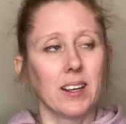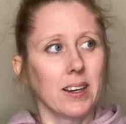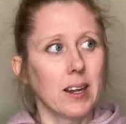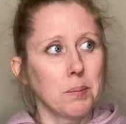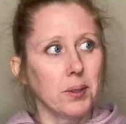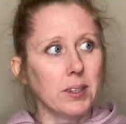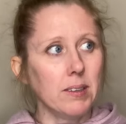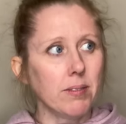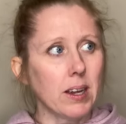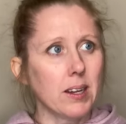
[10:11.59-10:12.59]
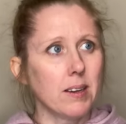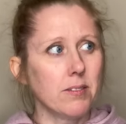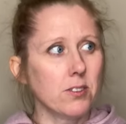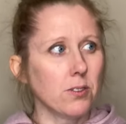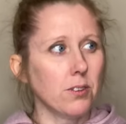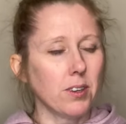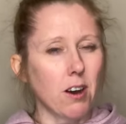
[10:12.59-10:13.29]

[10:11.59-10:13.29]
and I believe I have sold